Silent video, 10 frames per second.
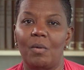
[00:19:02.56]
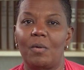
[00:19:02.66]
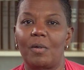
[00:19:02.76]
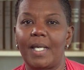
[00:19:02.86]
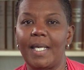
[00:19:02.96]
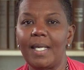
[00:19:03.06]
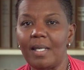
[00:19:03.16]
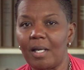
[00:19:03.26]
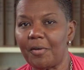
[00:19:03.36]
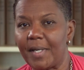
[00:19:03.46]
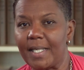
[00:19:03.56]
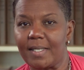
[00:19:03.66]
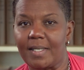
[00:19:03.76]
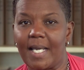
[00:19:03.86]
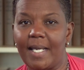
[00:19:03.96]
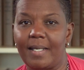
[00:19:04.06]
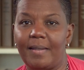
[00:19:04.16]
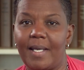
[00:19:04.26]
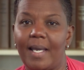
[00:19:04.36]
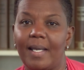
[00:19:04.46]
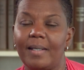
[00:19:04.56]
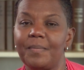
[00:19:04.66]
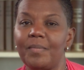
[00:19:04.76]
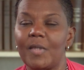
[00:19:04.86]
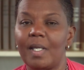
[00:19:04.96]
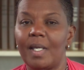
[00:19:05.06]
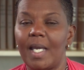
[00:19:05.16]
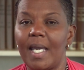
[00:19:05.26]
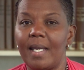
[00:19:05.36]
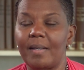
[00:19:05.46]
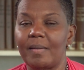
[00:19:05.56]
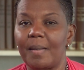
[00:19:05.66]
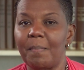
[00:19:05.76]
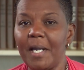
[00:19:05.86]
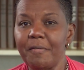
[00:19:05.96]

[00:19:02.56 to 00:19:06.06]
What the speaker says: or AERA decided that. And my